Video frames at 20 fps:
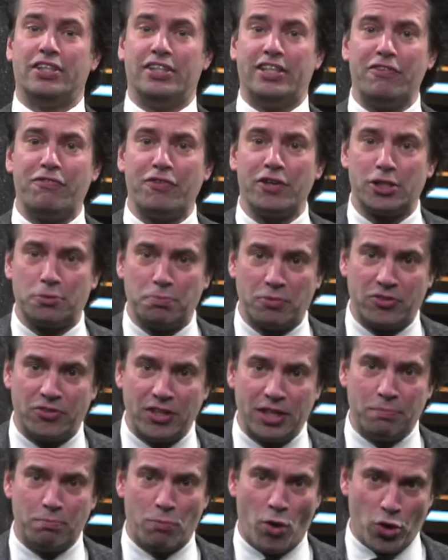difference
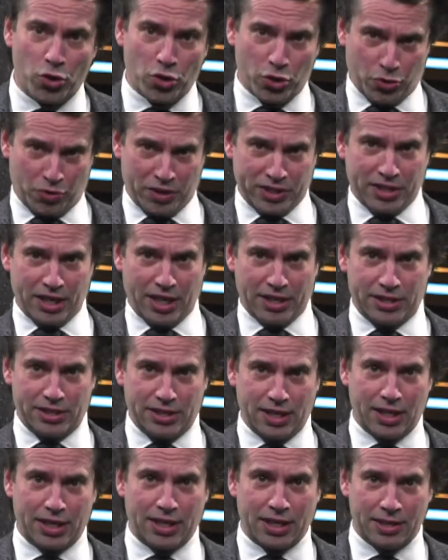between monocrystalline
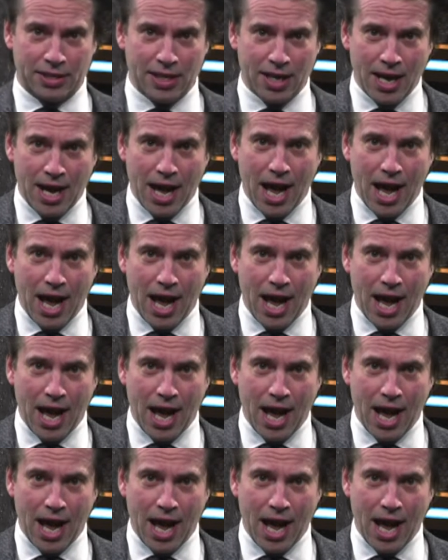silicon